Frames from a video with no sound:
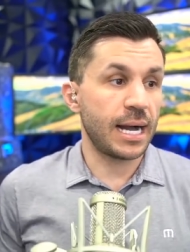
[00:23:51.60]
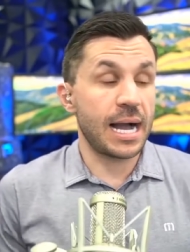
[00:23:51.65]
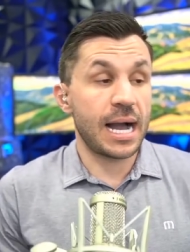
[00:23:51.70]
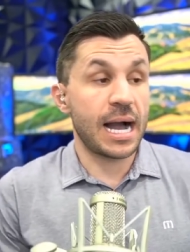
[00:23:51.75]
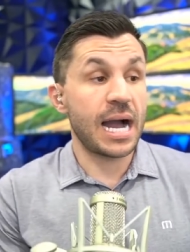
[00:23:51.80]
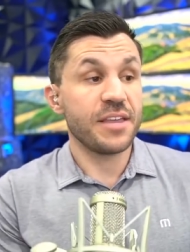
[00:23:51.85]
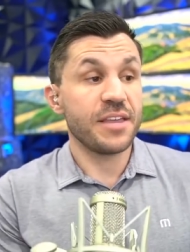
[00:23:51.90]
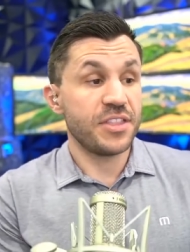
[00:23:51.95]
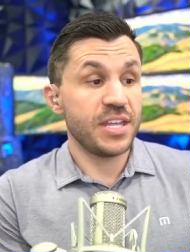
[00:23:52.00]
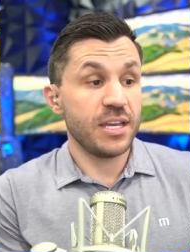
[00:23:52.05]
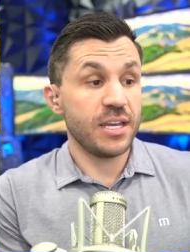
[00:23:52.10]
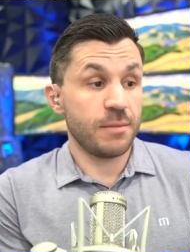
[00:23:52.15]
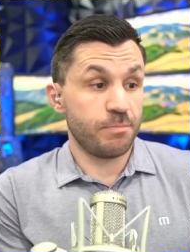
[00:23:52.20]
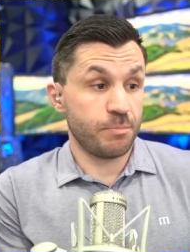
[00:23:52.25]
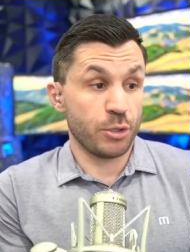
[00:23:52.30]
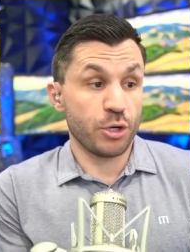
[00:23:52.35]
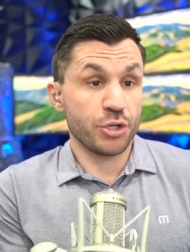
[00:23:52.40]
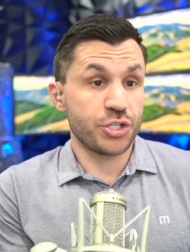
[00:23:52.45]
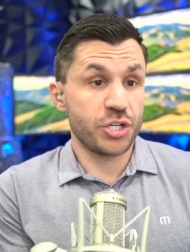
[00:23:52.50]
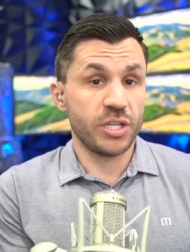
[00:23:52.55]
I think
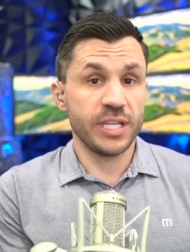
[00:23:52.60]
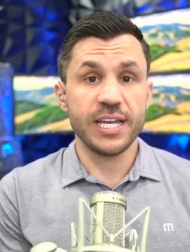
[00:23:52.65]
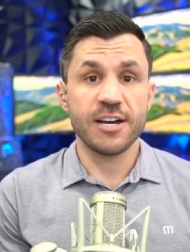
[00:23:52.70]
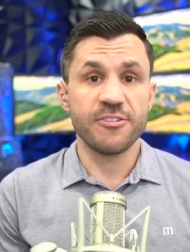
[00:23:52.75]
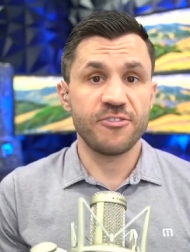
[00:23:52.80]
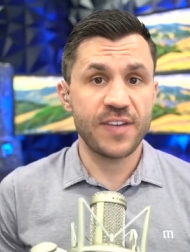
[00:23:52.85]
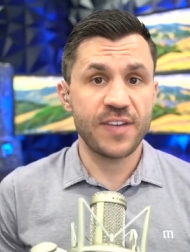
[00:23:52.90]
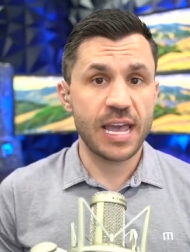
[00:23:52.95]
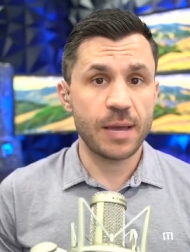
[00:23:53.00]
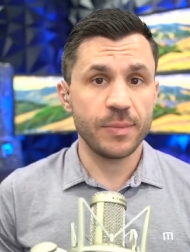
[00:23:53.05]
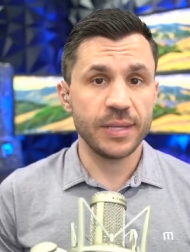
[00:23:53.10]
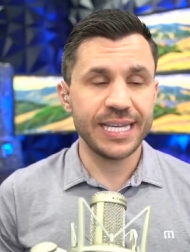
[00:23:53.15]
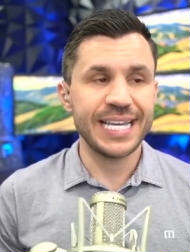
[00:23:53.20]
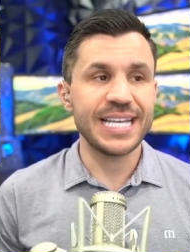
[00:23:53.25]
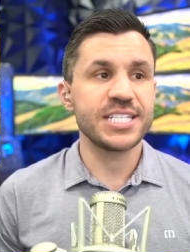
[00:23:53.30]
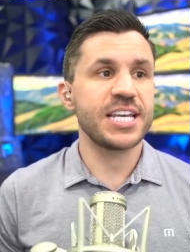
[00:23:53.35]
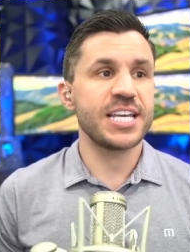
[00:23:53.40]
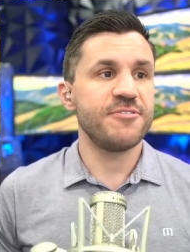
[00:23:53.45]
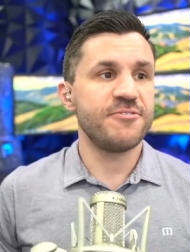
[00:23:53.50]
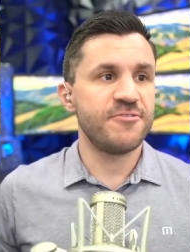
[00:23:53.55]
personally a family
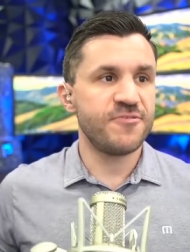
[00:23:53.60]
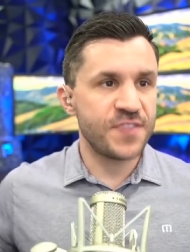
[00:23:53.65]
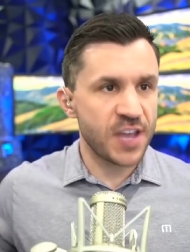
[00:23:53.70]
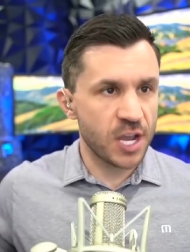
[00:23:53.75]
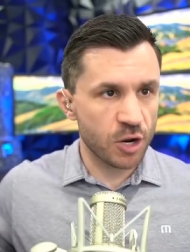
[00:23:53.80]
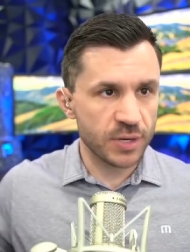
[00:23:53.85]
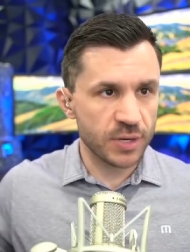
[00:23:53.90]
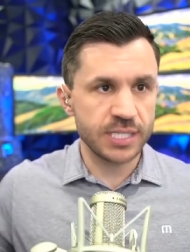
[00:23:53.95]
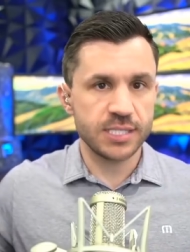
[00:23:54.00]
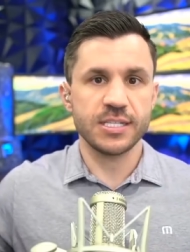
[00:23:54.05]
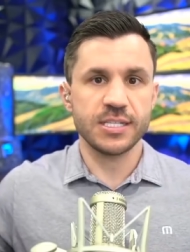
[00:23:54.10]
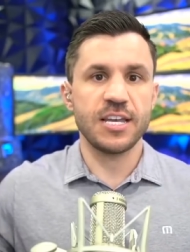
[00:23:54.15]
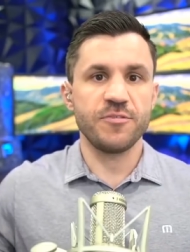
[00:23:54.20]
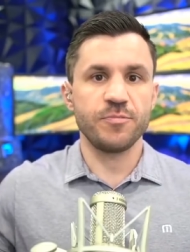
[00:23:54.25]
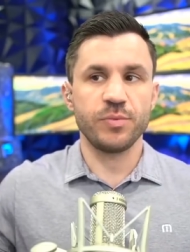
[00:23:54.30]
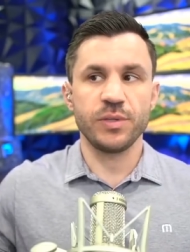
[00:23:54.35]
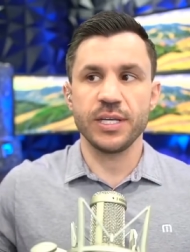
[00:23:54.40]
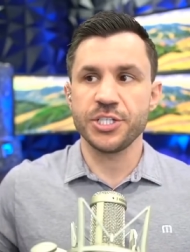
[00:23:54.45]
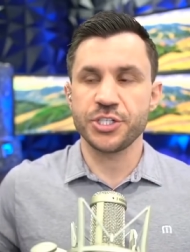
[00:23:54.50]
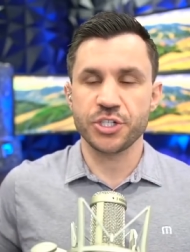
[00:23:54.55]
is a very safe
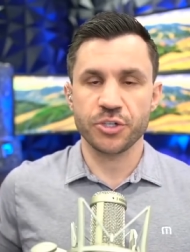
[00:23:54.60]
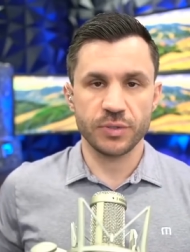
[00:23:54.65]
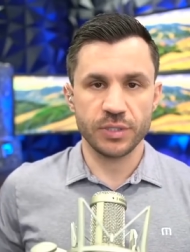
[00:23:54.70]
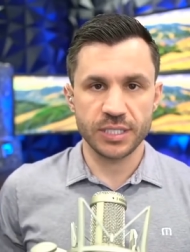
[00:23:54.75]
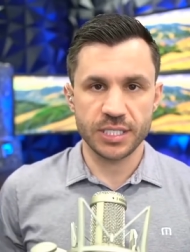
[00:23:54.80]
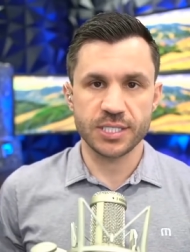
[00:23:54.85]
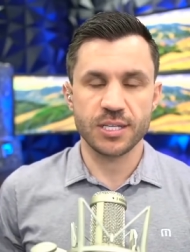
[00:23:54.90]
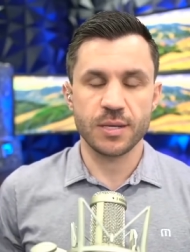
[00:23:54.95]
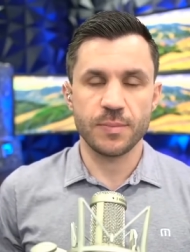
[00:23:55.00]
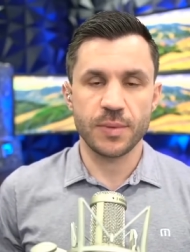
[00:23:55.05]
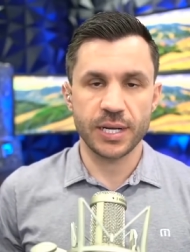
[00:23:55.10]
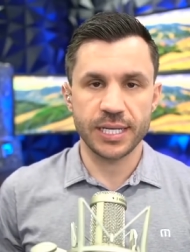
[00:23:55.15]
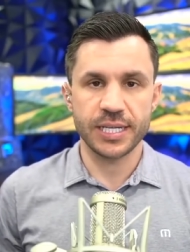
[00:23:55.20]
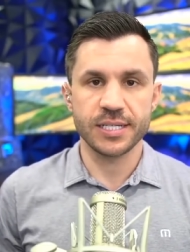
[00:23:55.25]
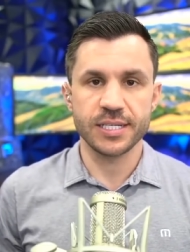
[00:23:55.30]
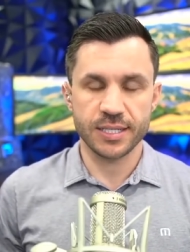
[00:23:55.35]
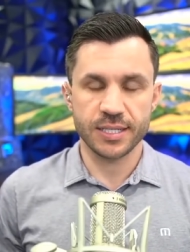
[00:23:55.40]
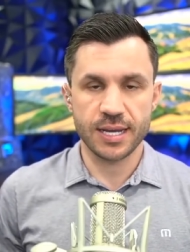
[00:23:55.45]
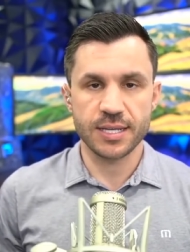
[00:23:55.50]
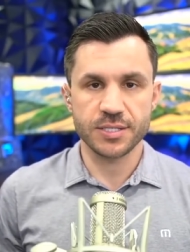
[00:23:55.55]
place to release somebody
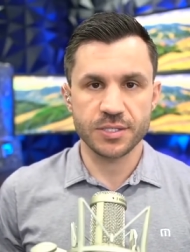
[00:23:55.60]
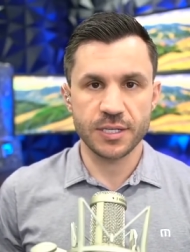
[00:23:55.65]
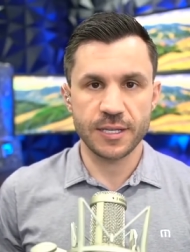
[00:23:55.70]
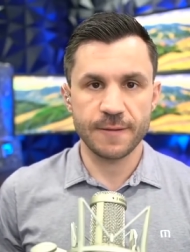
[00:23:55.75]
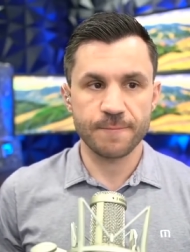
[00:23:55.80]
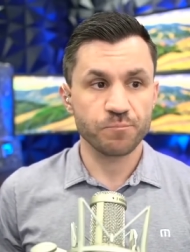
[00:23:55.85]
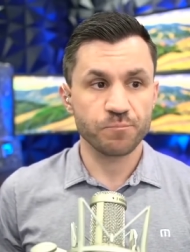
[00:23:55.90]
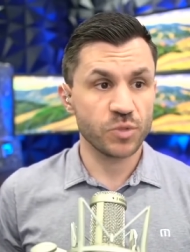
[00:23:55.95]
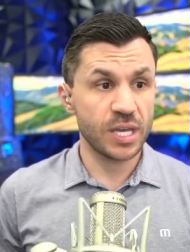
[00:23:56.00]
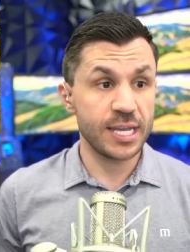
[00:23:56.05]
into custody.